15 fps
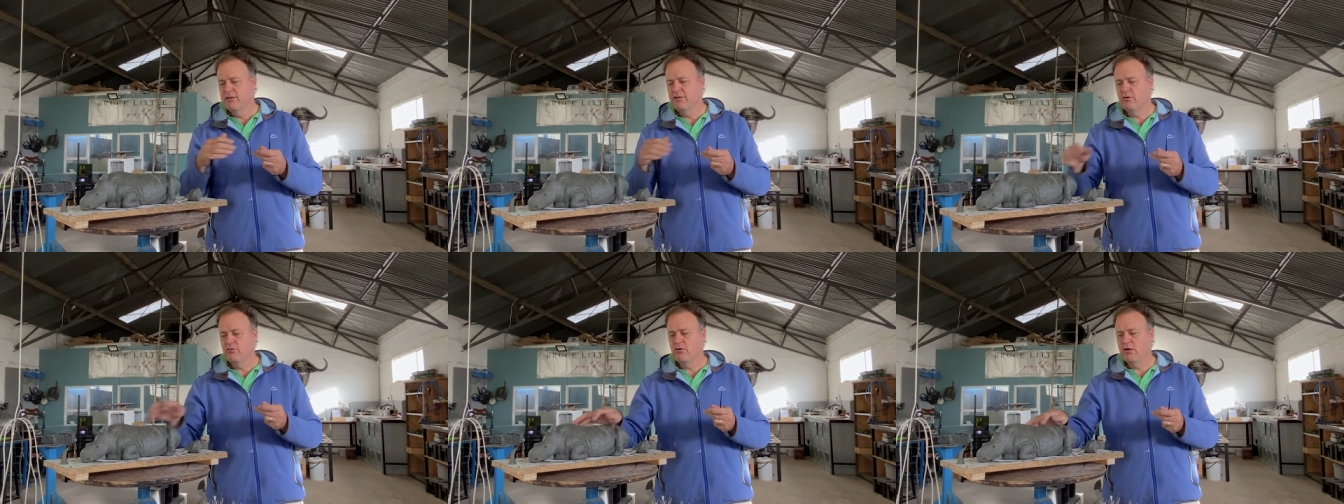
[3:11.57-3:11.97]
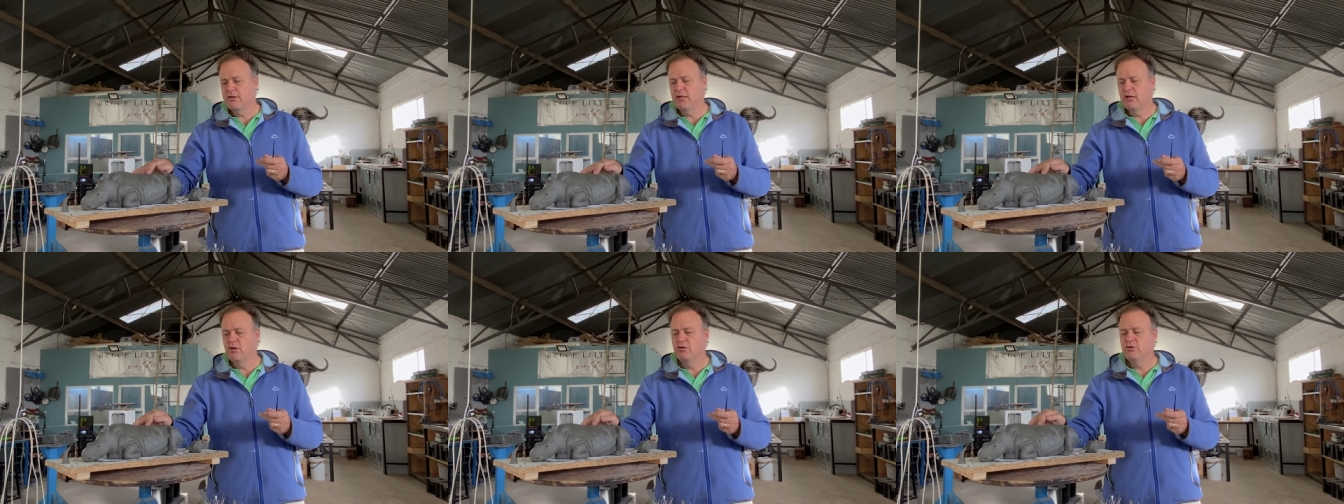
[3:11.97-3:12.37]
the
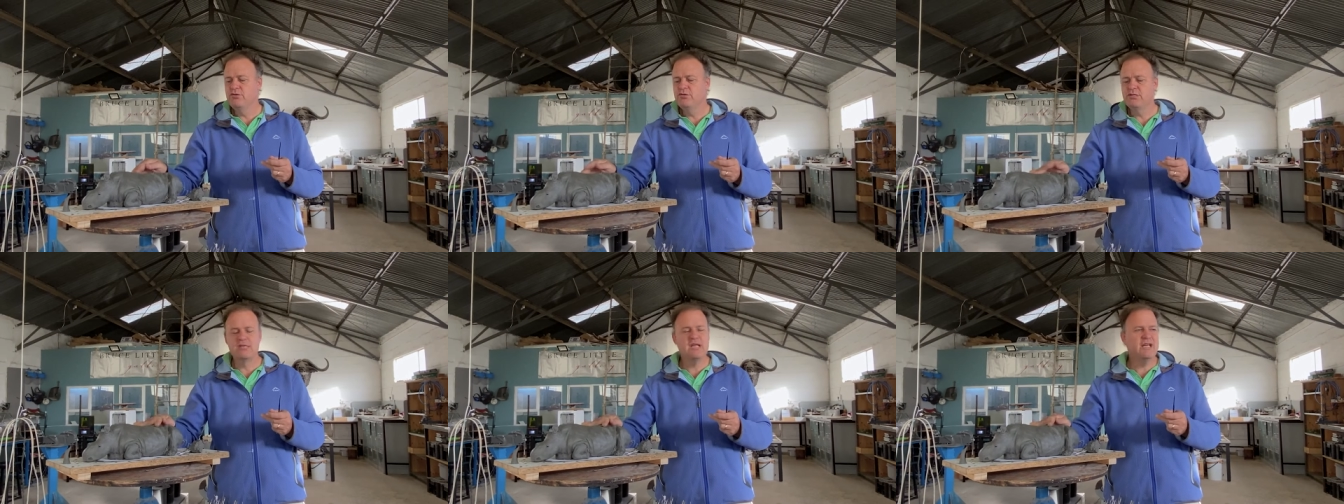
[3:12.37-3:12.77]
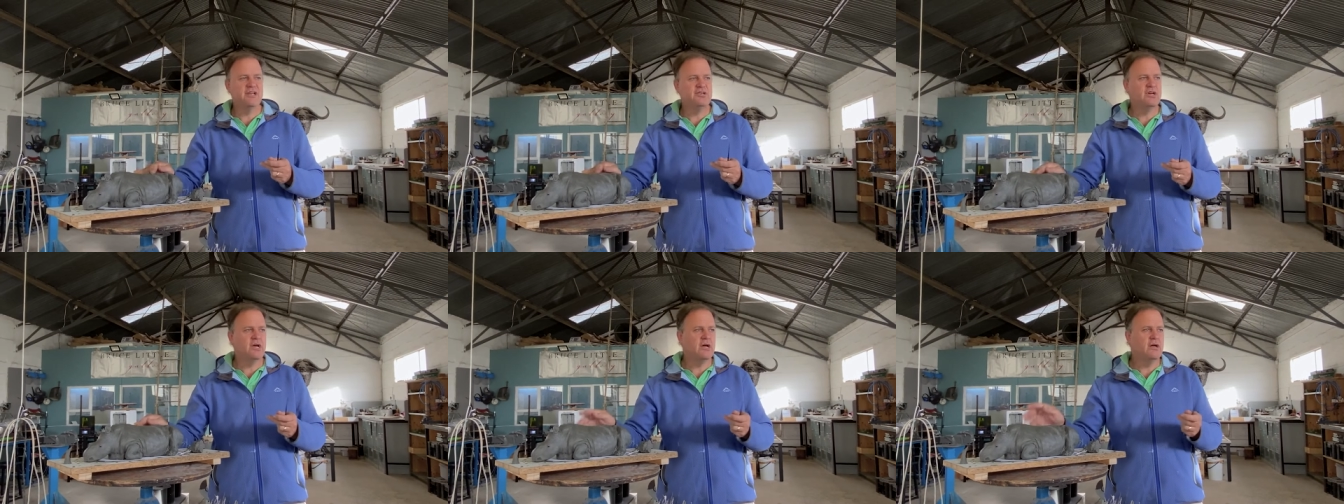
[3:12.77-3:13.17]
rather loose
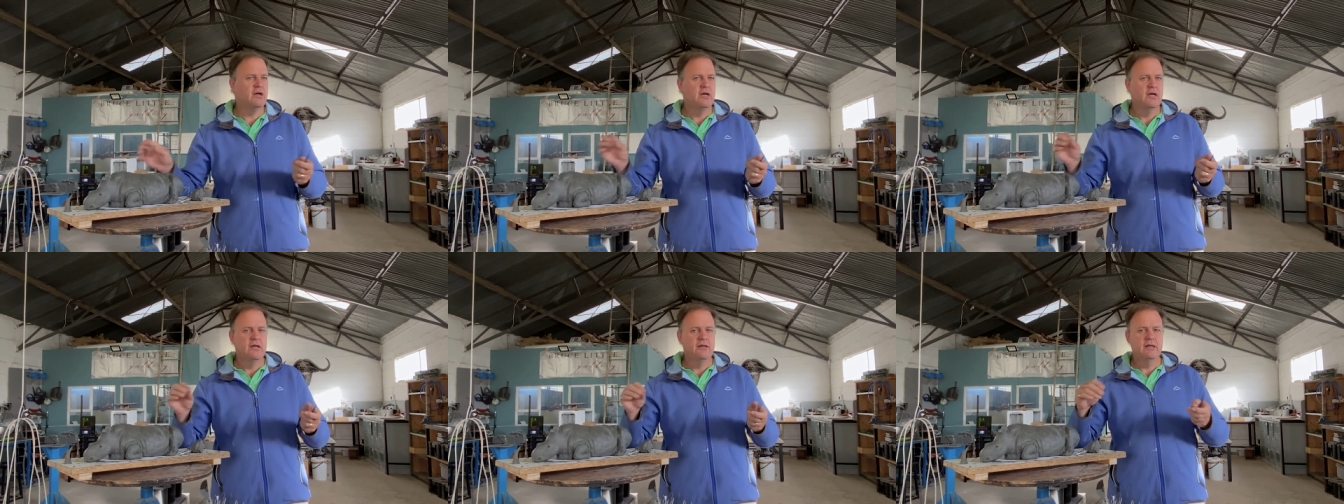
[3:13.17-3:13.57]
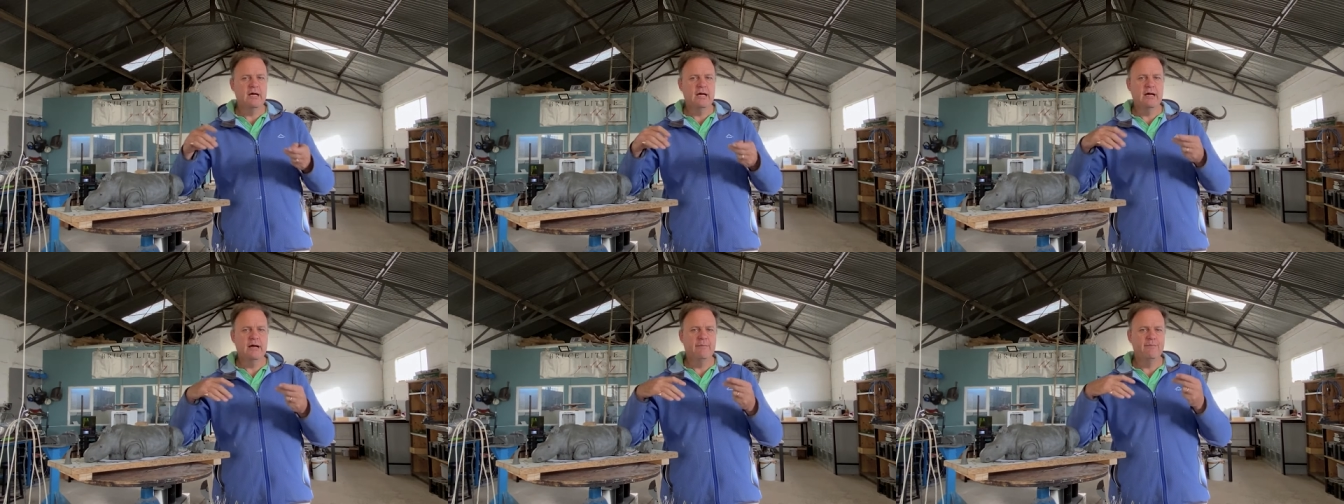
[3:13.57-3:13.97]
nature
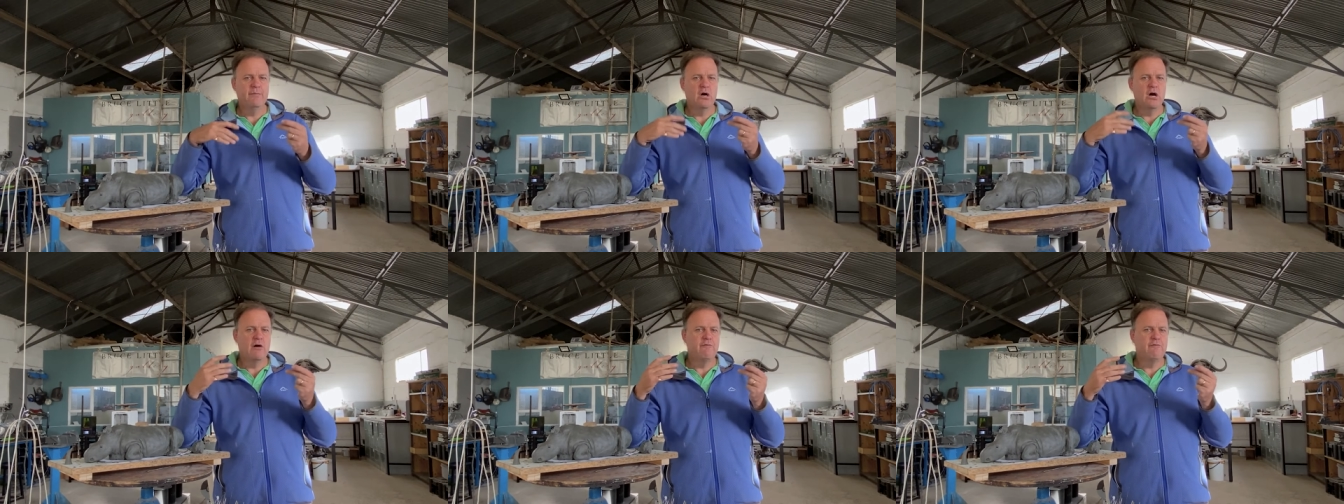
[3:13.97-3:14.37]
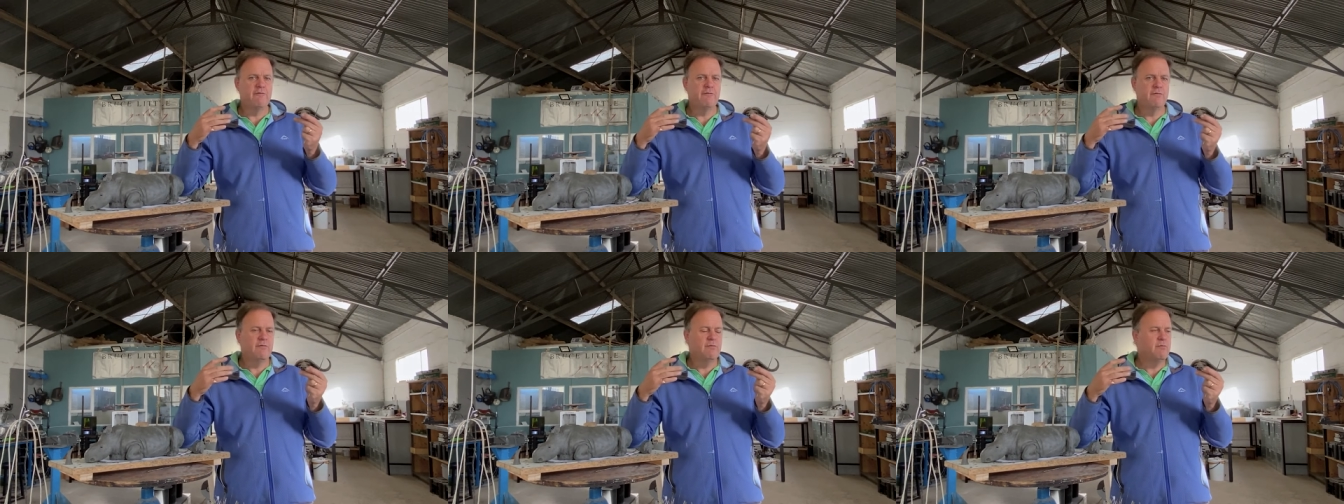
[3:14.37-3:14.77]
um, of
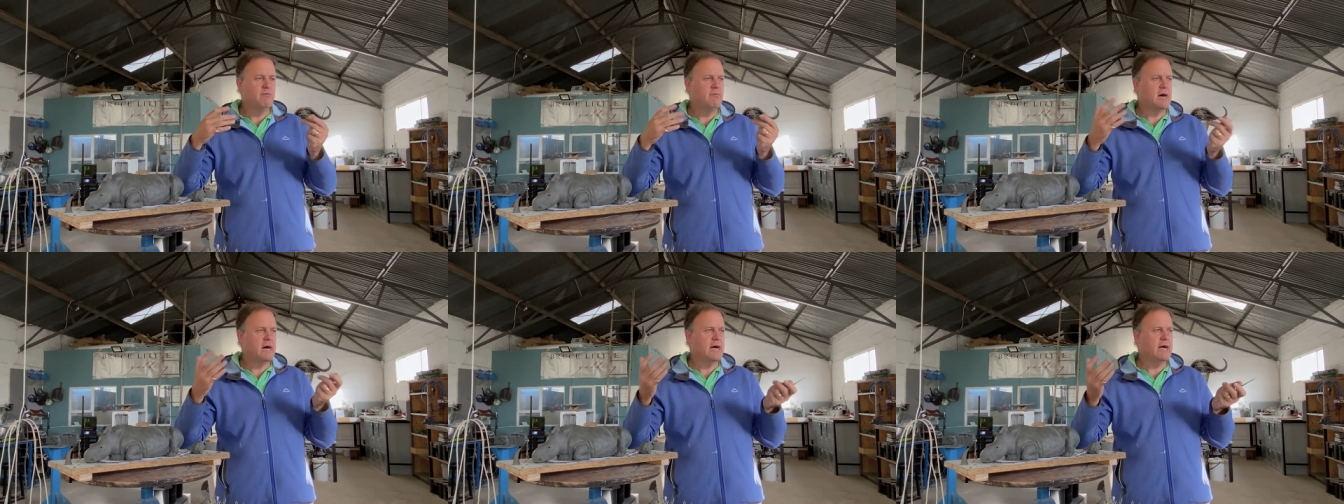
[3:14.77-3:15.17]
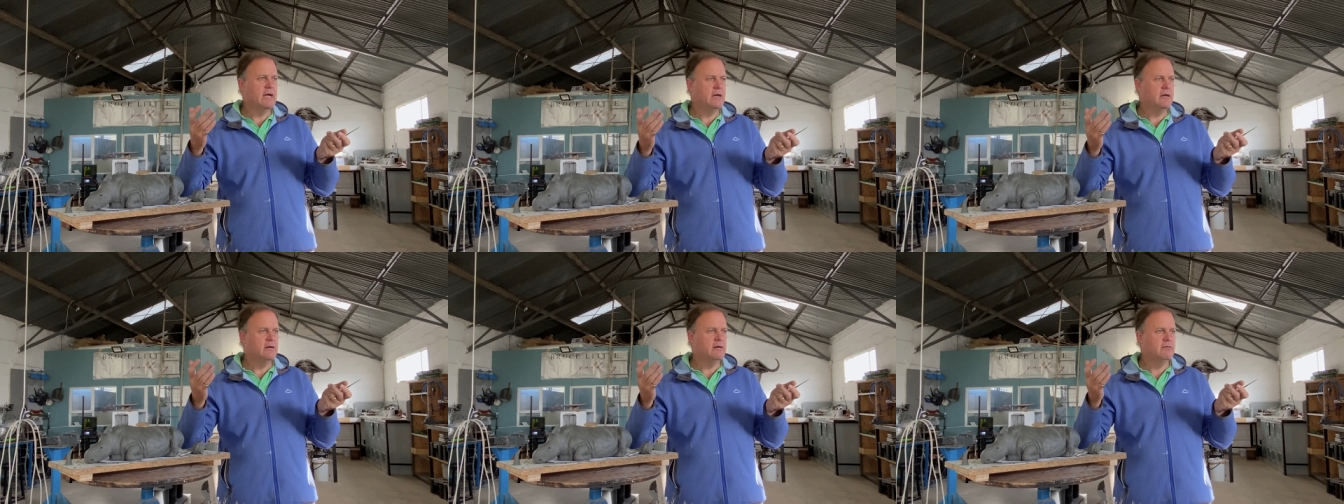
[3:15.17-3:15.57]
my
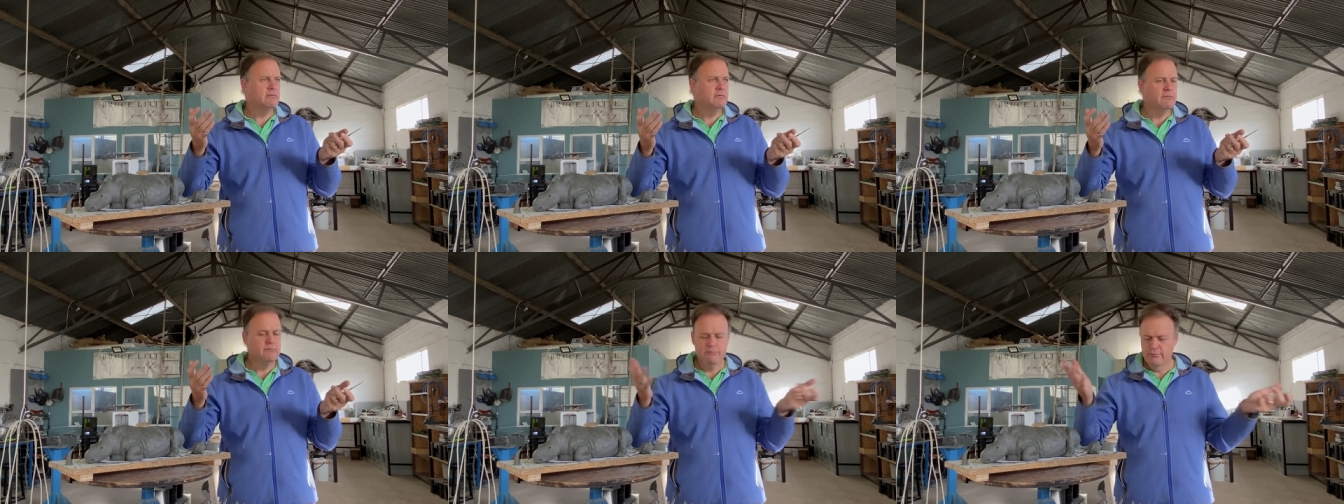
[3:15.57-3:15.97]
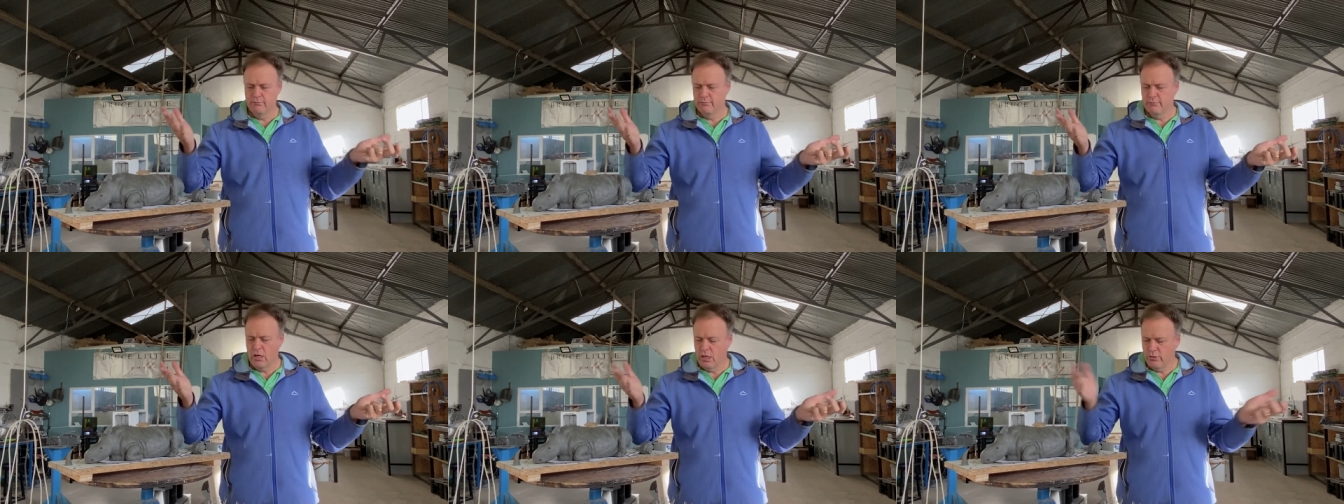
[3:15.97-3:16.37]

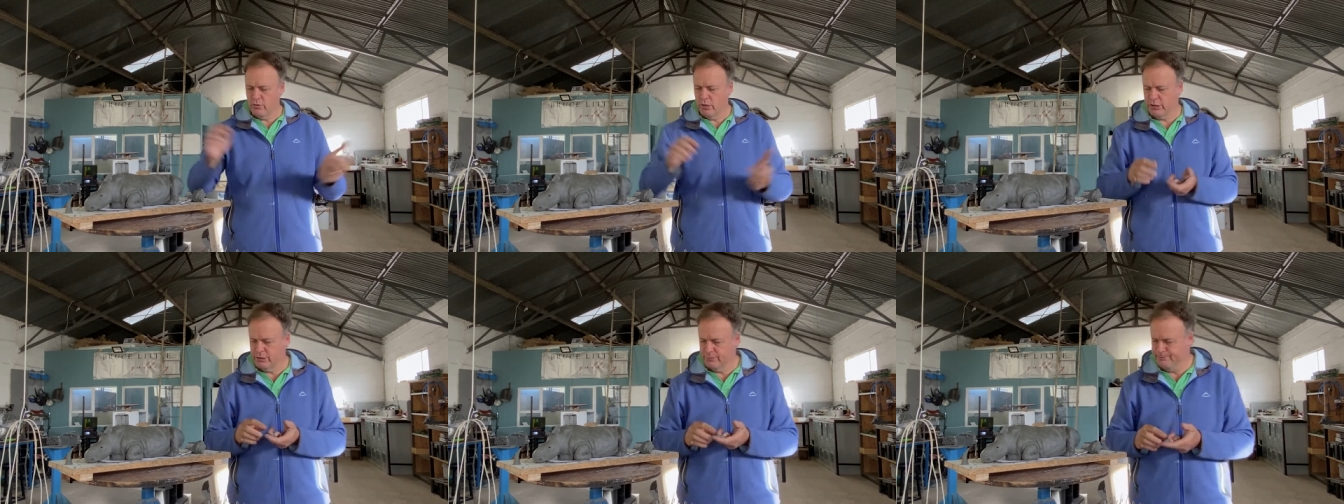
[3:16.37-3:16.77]
artworks.